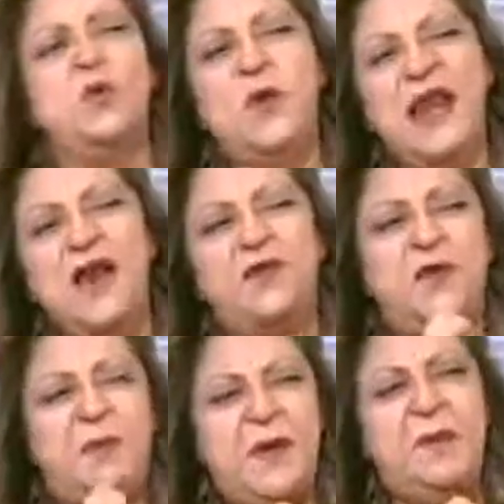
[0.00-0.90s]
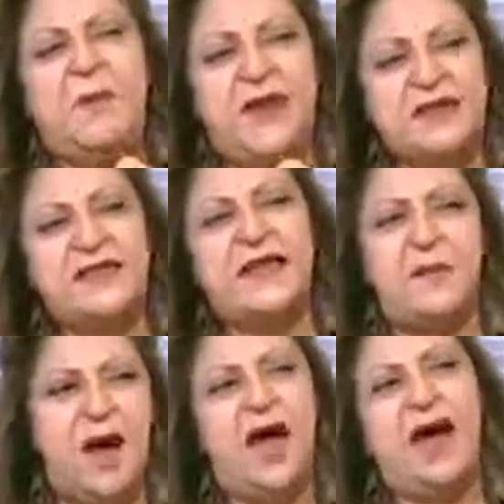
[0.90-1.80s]
So the will of the people is
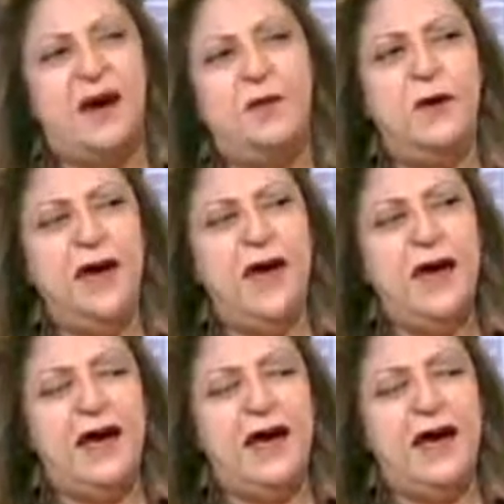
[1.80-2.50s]
somehow,